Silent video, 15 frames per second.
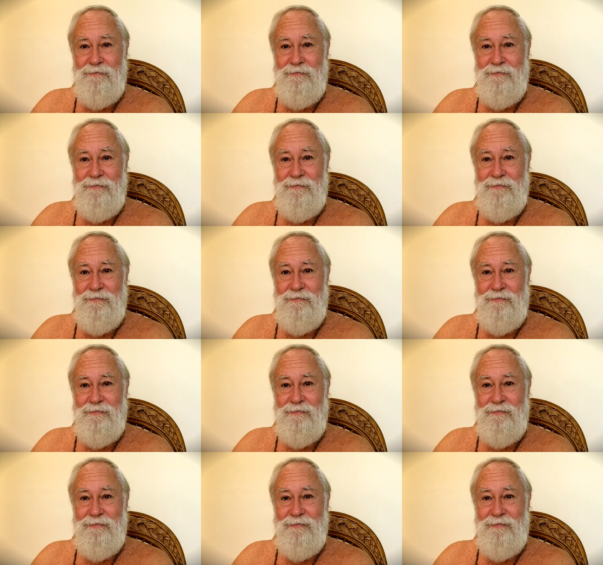
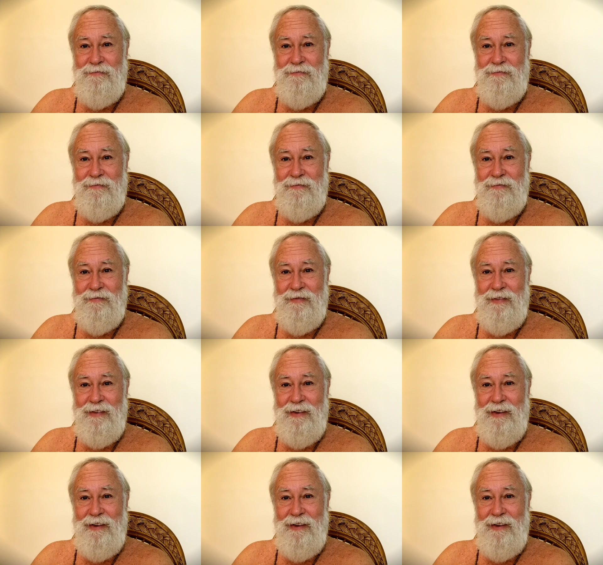[no speech]